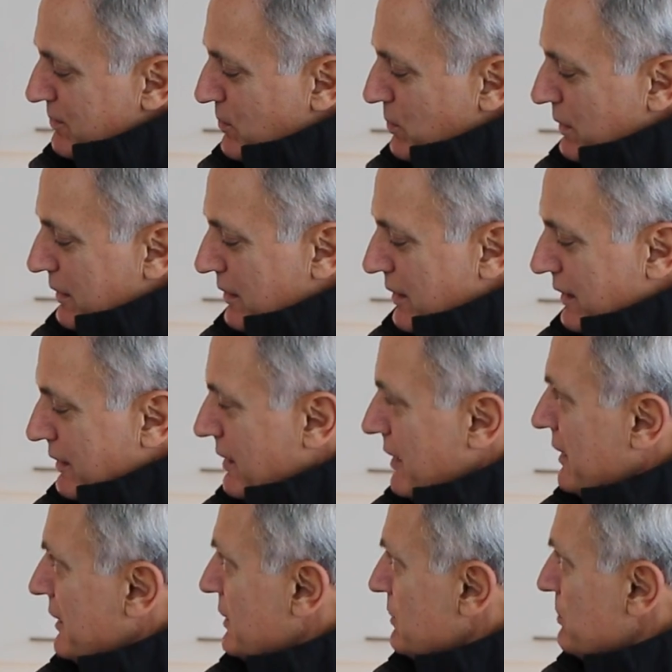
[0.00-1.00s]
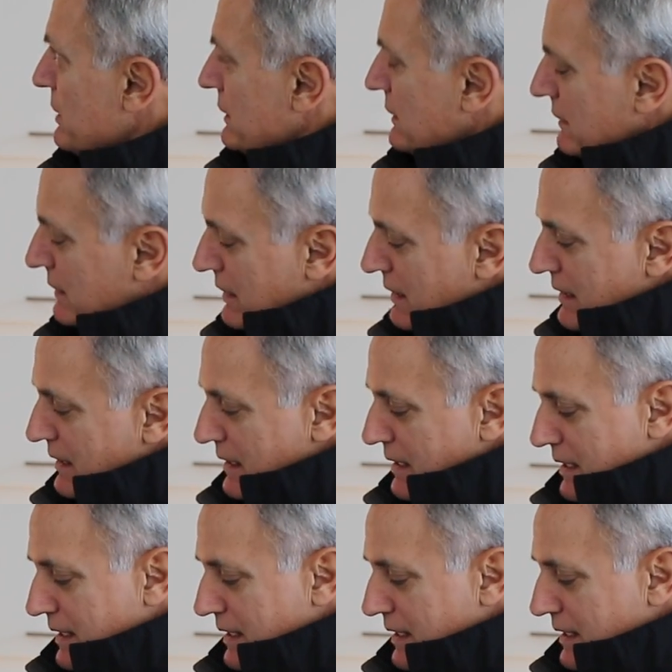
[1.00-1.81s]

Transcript: priced with the most recent sales.